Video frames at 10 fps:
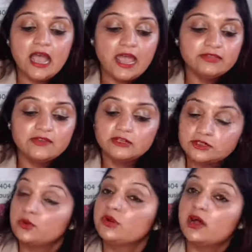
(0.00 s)
and they
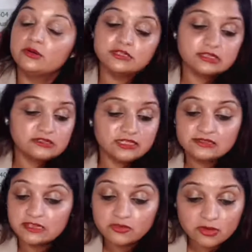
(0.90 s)
were sold out
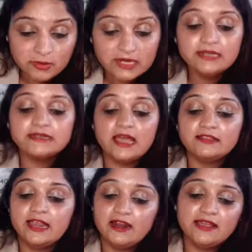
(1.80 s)
just in 3 minutes.
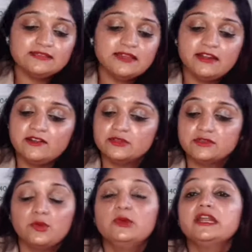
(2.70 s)
And the airline said it
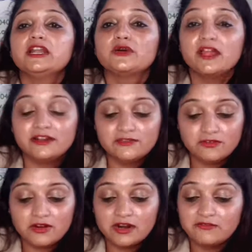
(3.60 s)
was only located
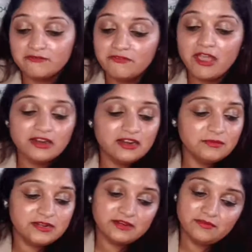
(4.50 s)
for a very
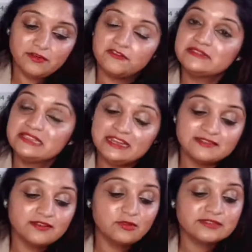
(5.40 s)
limited number of
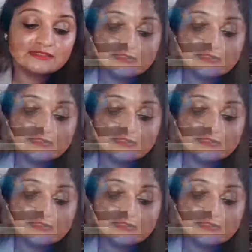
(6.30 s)
seats and was